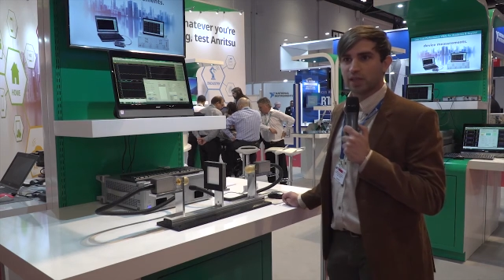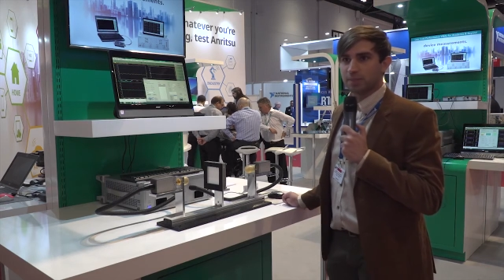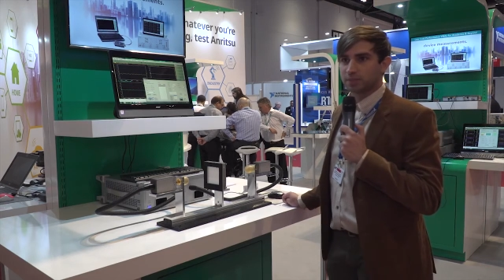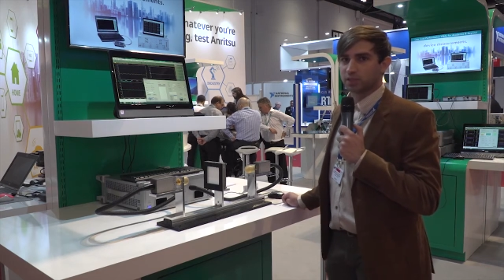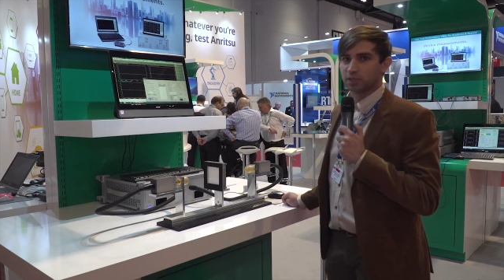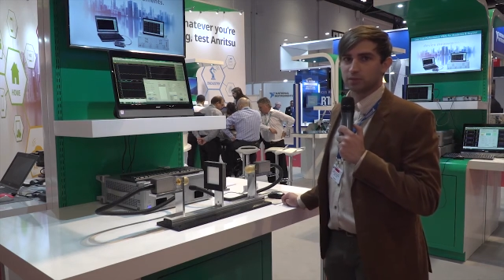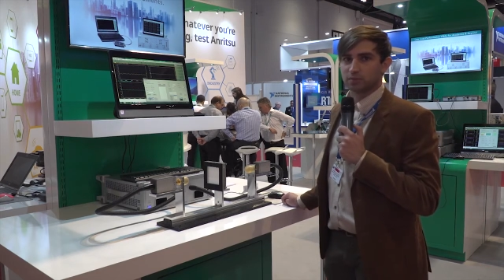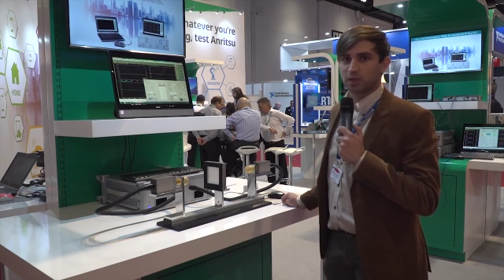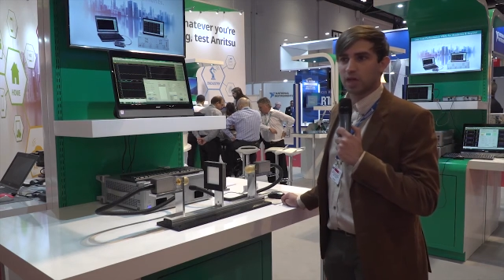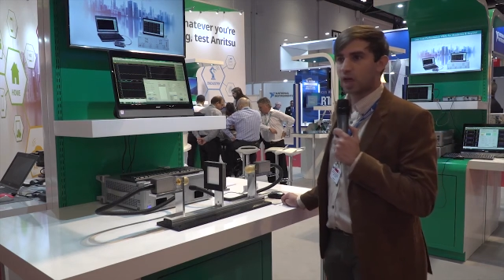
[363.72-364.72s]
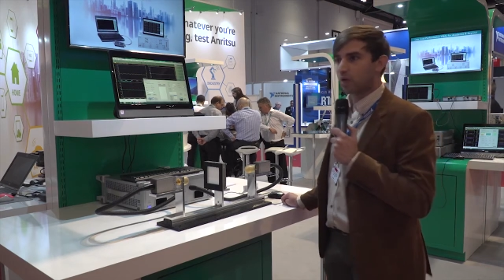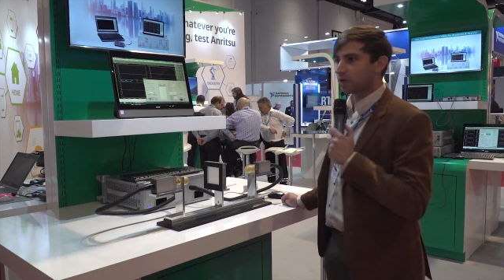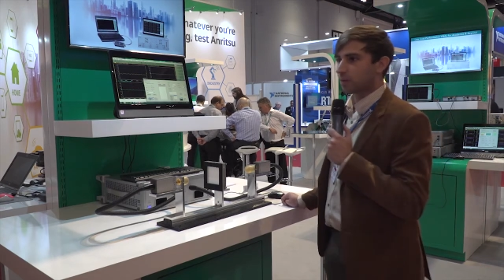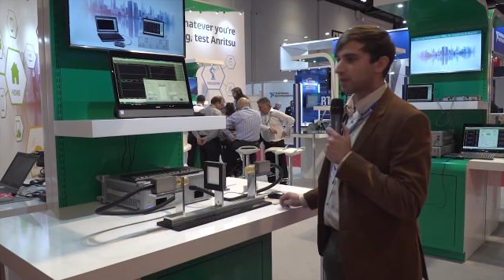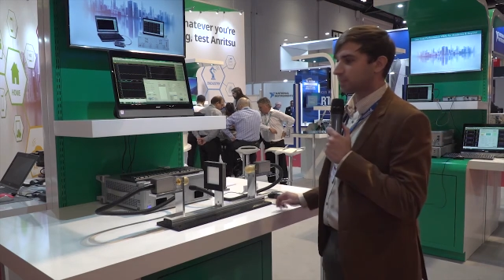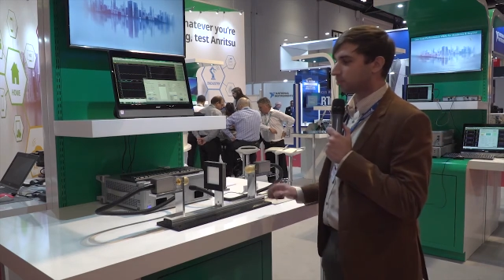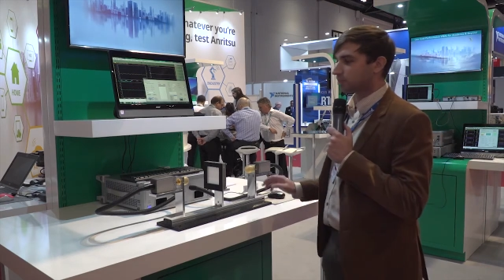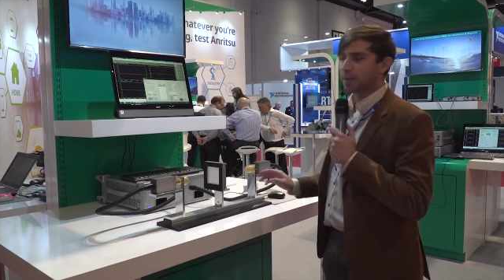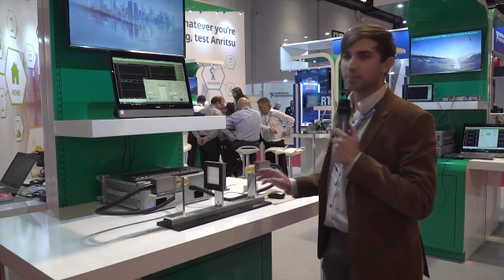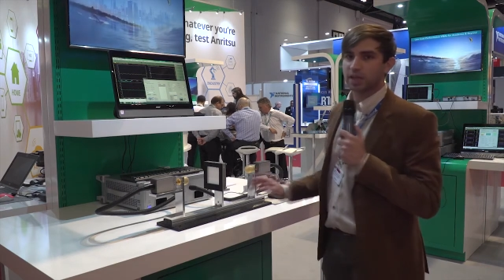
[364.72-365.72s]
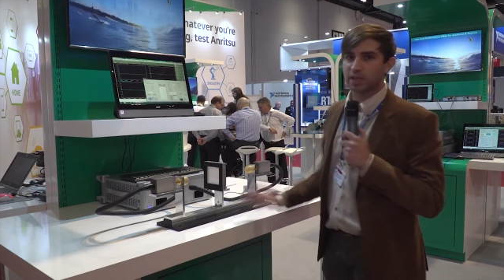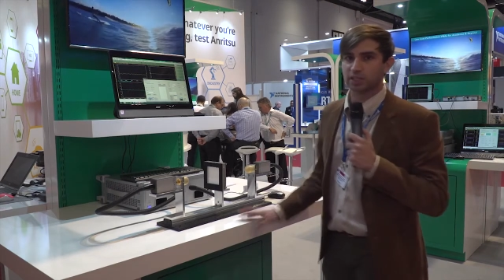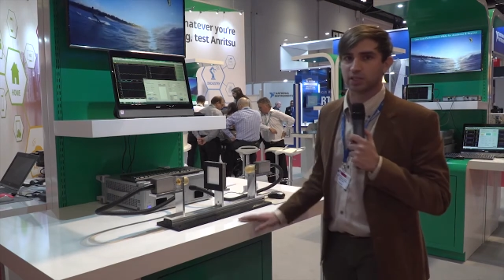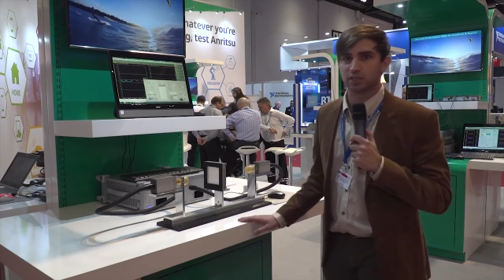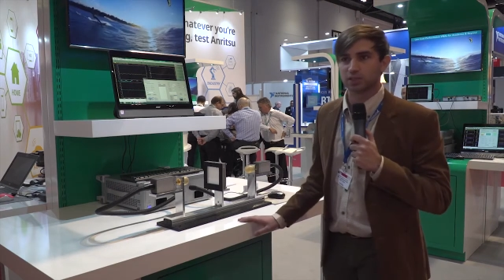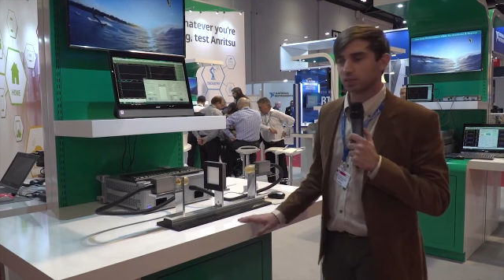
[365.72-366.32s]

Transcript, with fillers: epsilon, I will apply some time gating